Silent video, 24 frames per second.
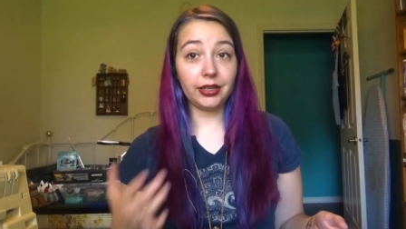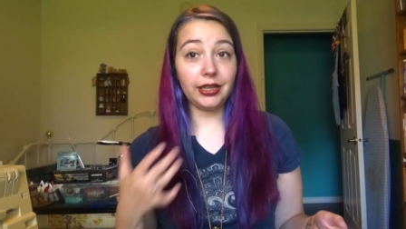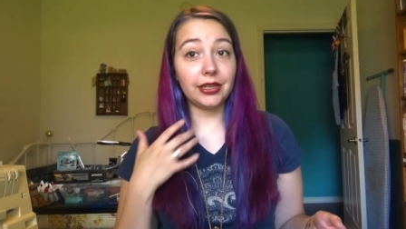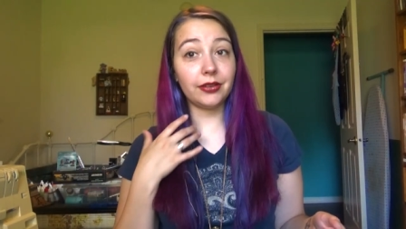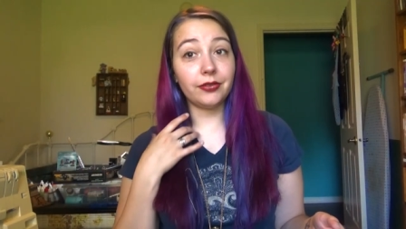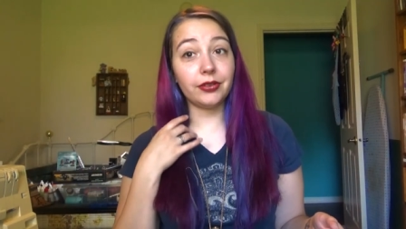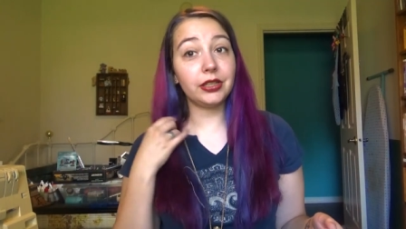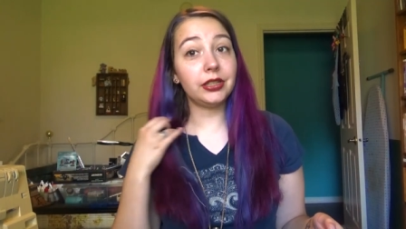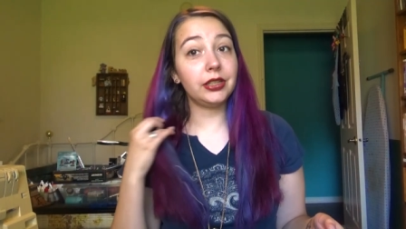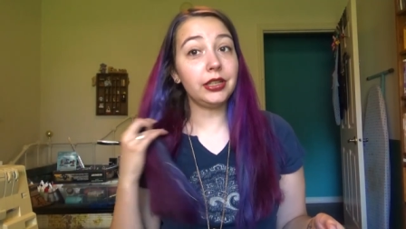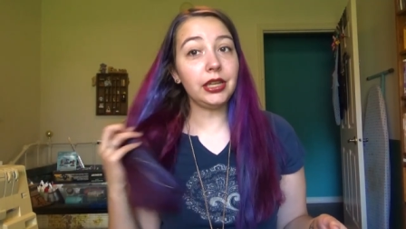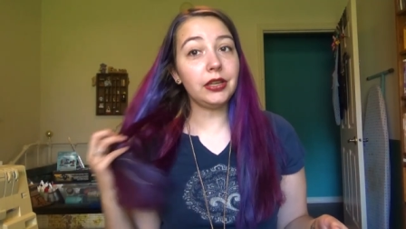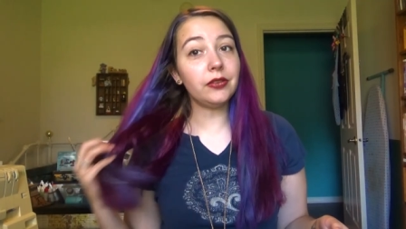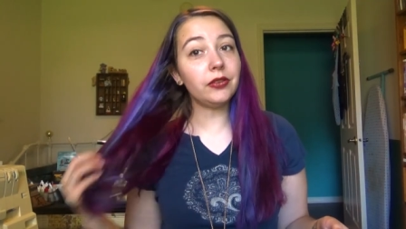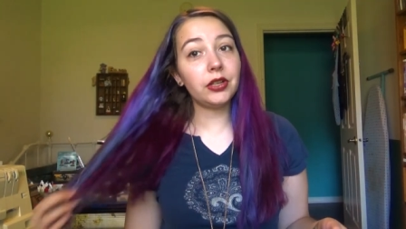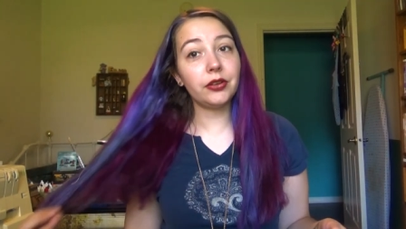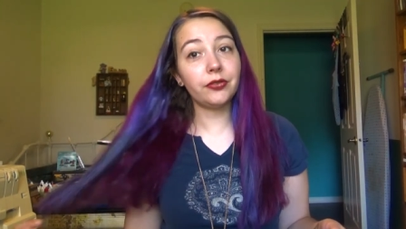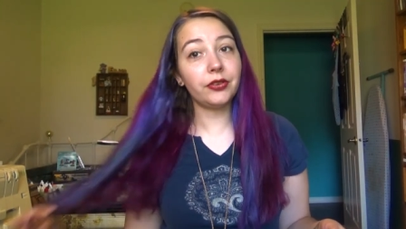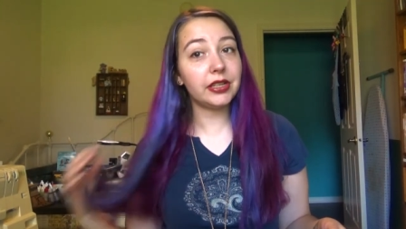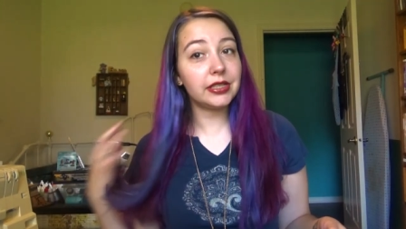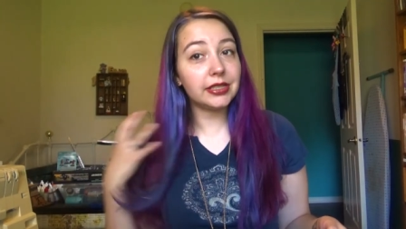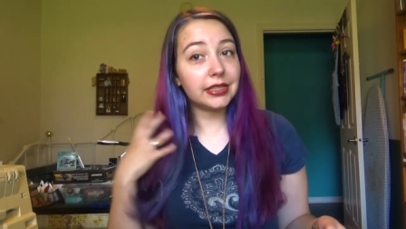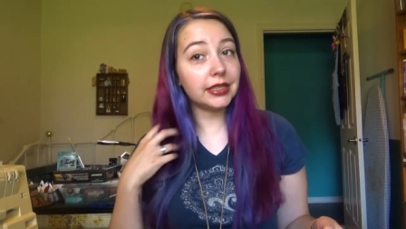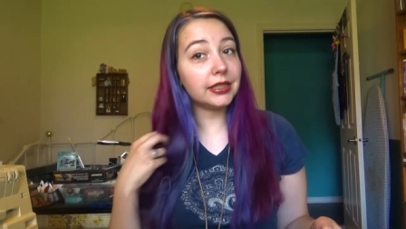Even, even
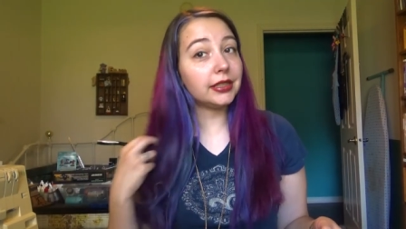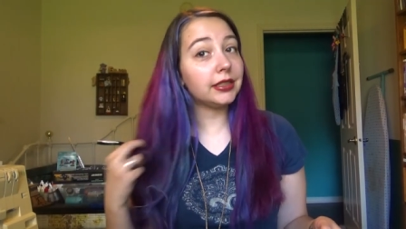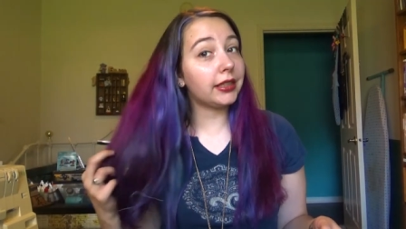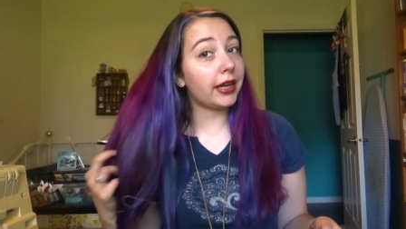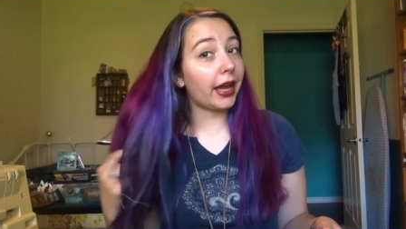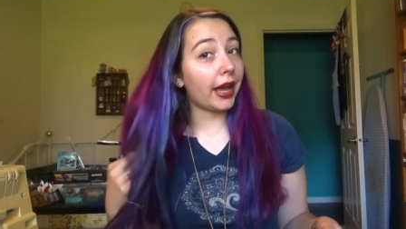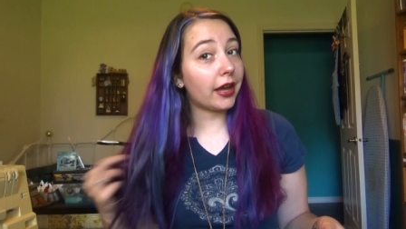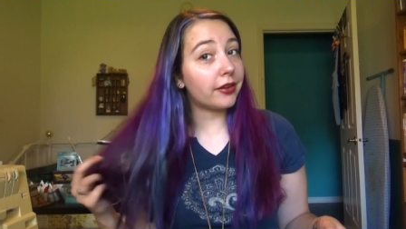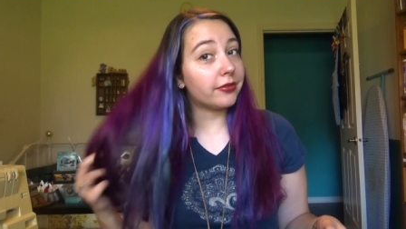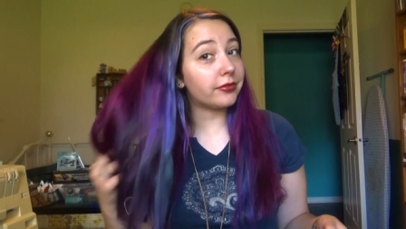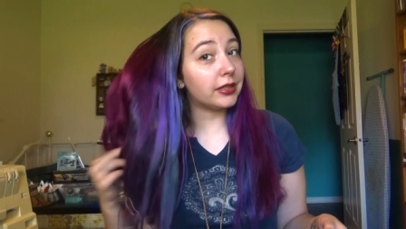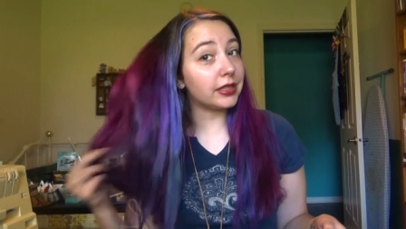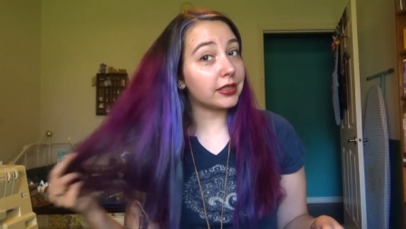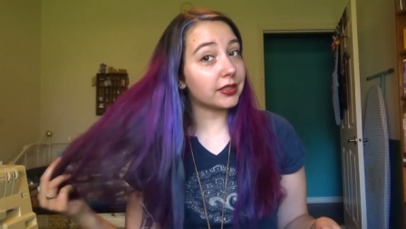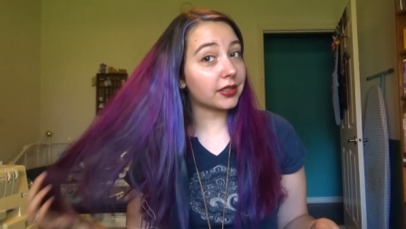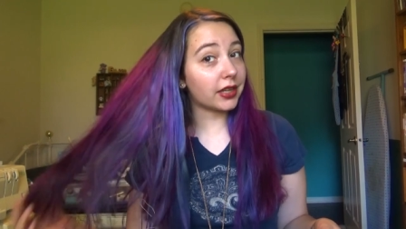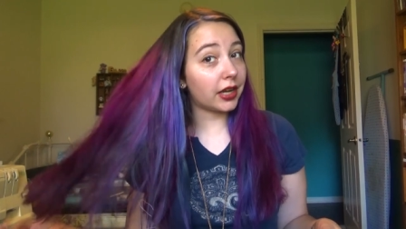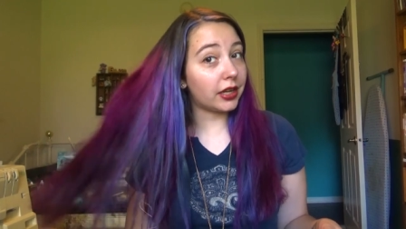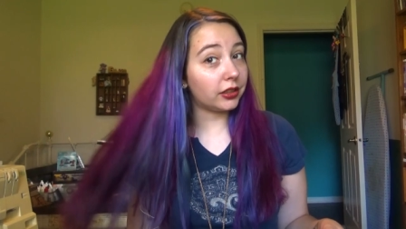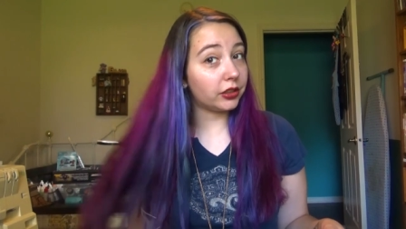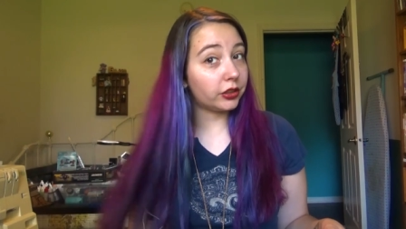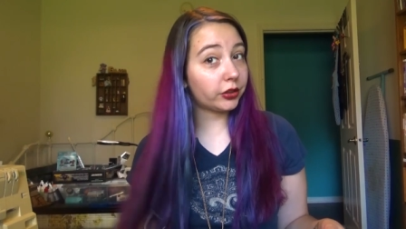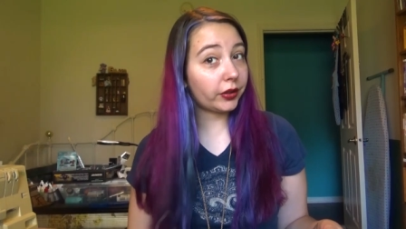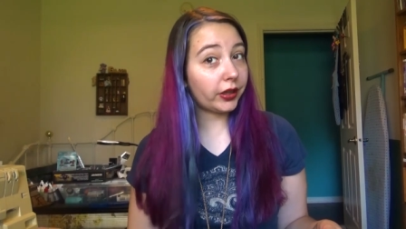if I didn't have this
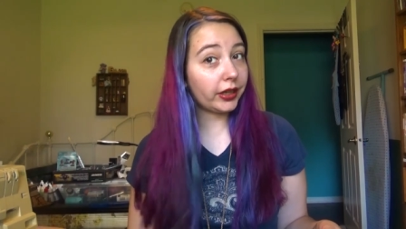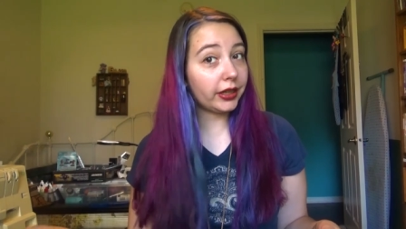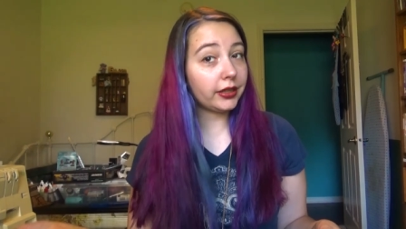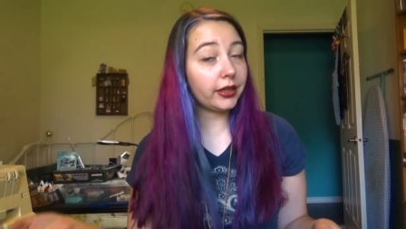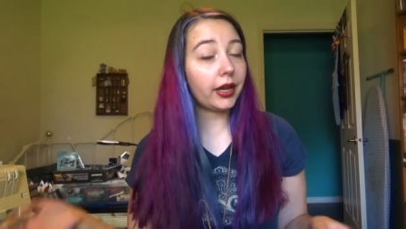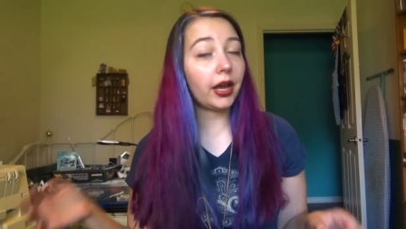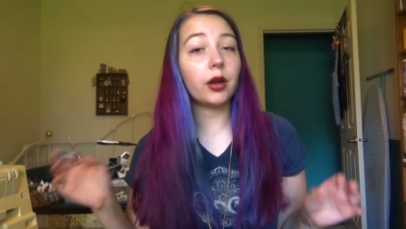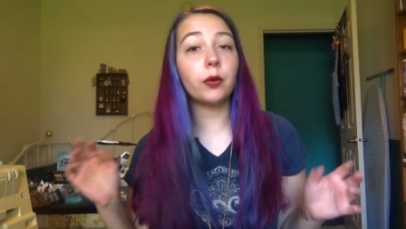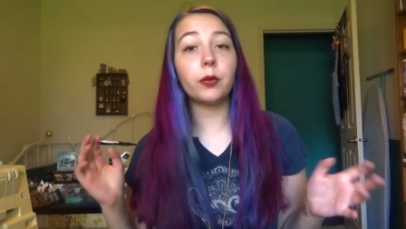coloring,